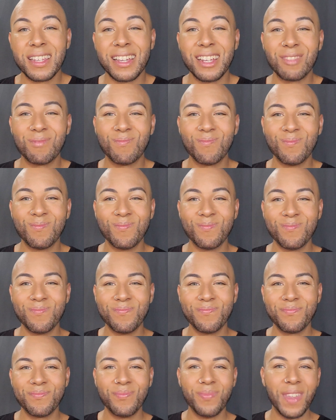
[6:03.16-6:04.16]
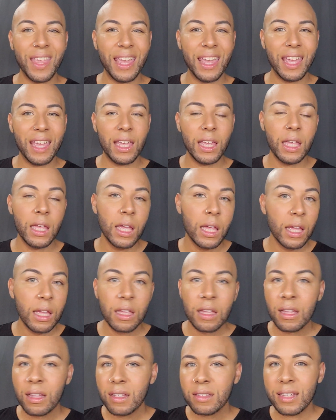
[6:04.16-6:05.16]
like,
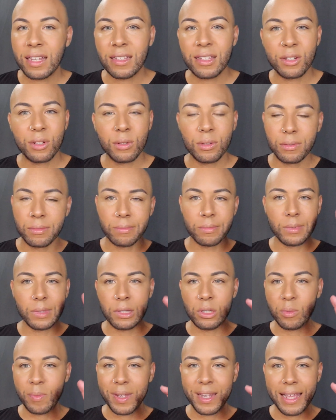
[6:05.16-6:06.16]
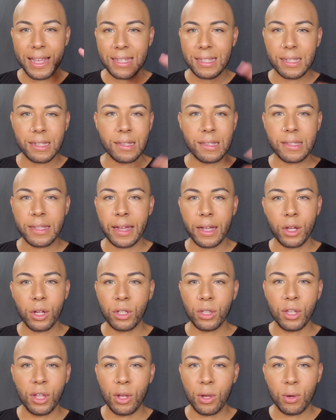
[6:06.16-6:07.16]
that little luminescence, that
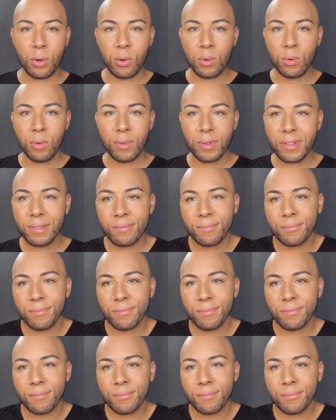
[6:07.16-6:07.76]
glow.